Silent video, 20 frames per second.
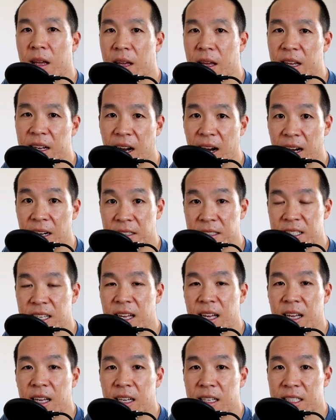Hey guys,
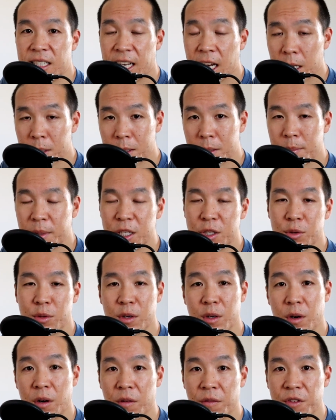today I'm going to be
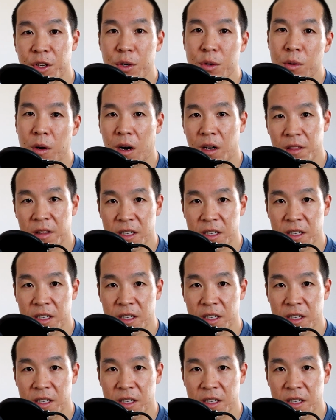doing a review on